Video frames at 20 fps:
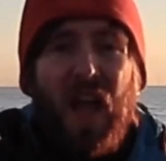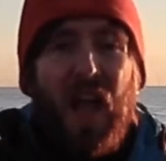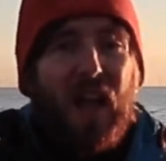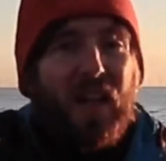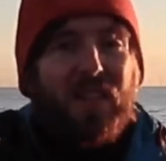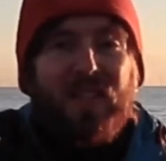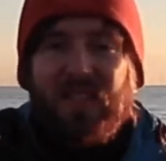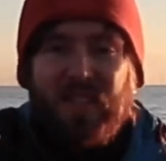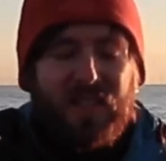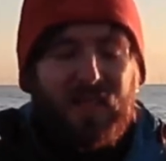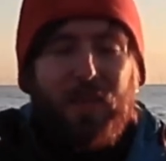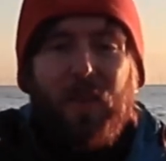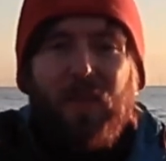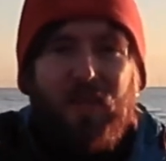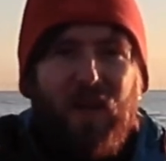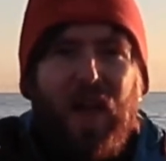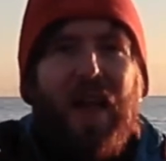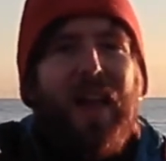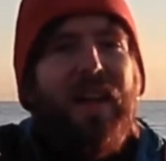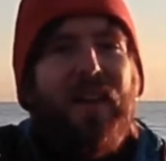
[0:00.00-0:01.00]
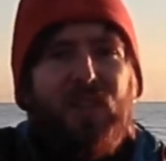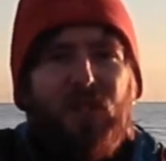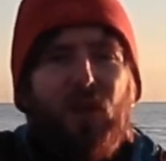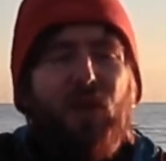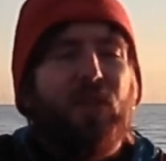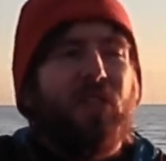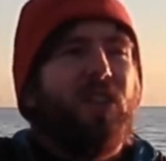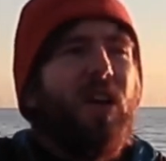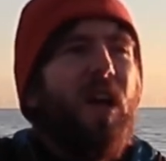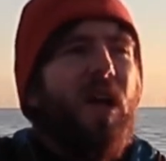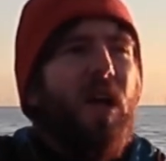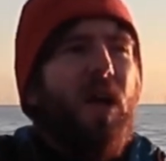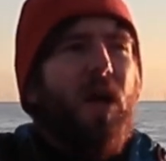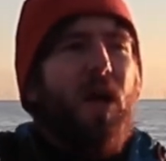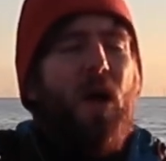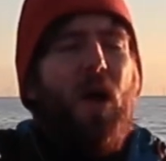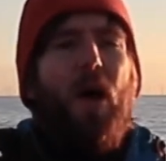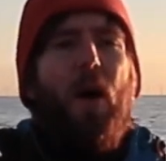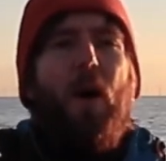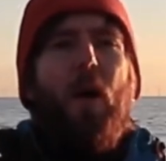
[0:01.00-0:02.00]
And to be fair, it does.
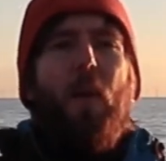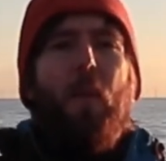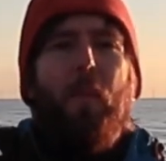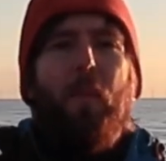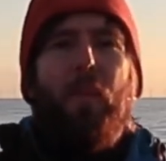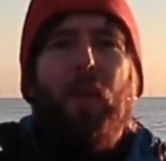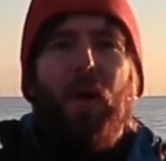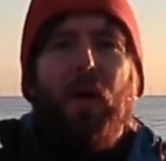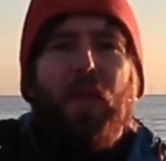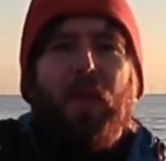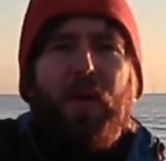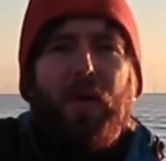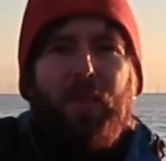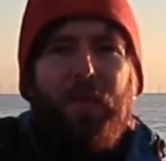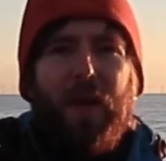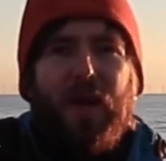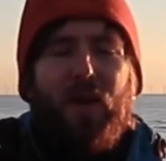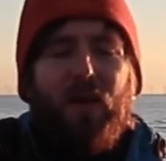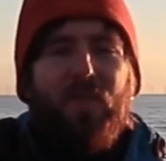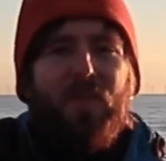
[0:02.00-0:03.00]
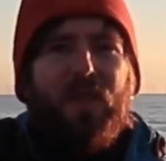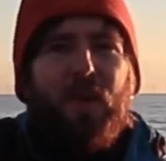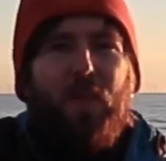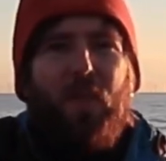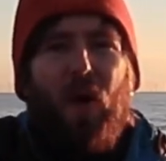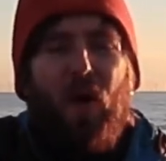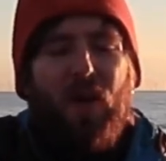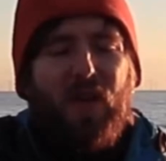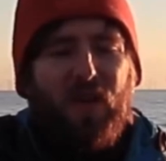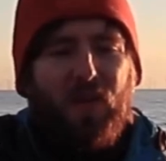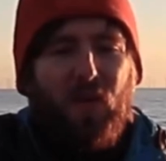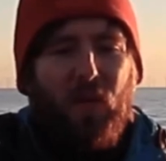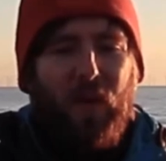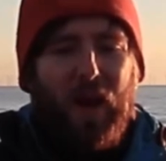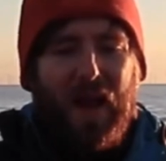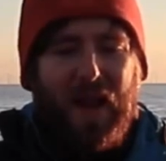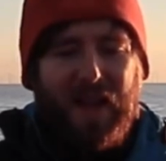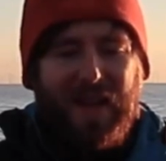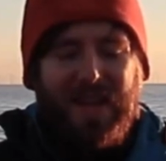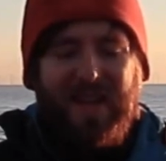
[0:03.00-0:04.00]
But there becomes a point
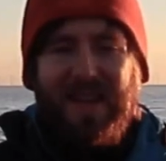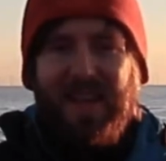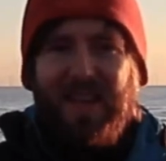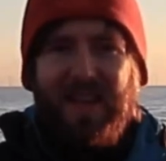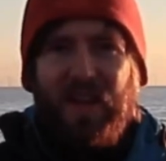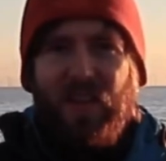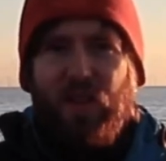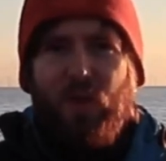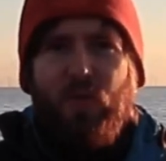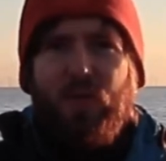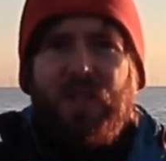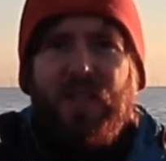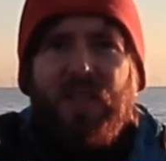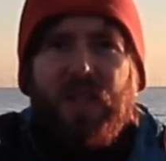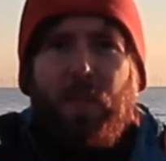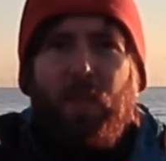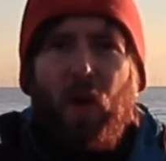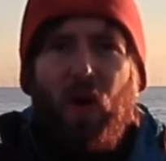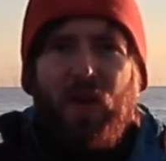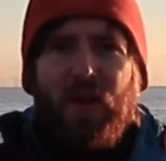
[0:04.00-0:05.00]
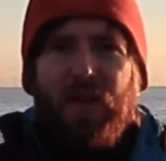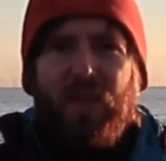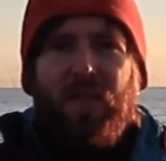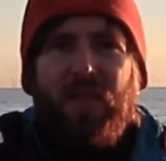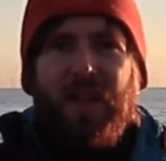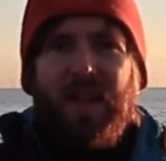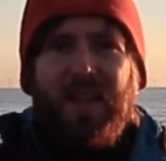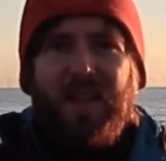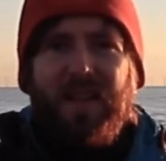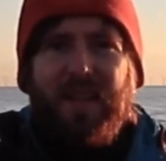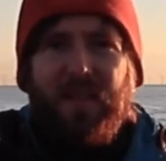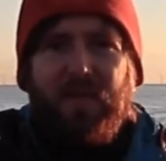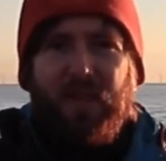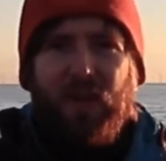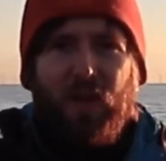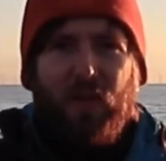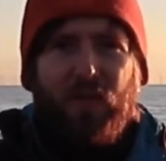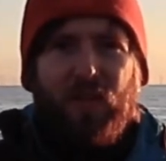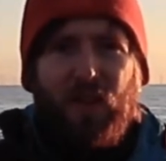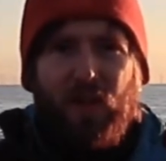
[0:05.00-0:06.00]
where you're losing the point of the ND
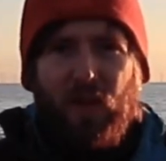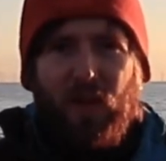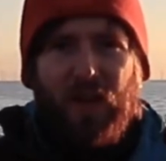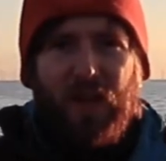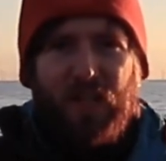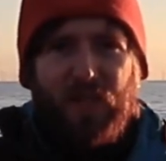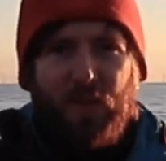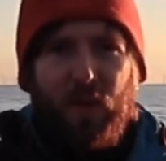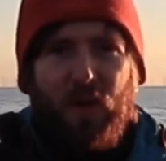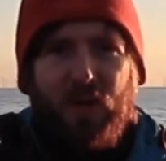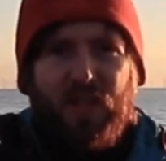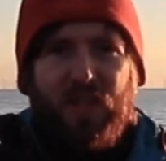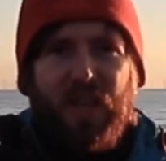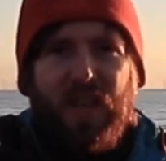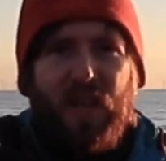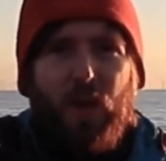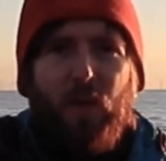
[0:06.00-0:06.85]
filter and the long exposure there.